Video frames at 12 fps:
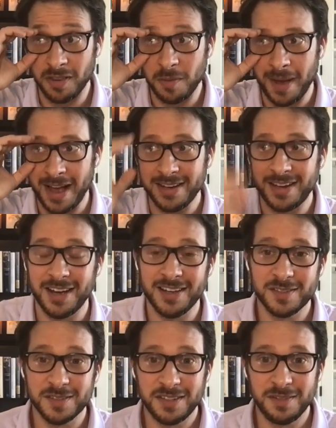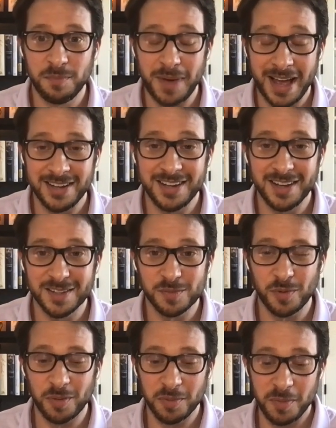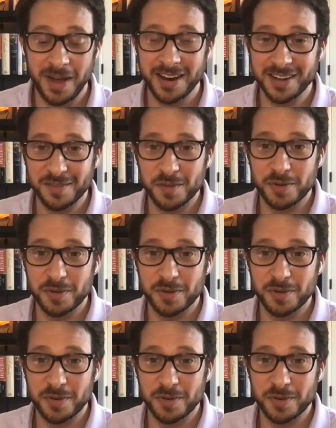the bad day is more emblematic of the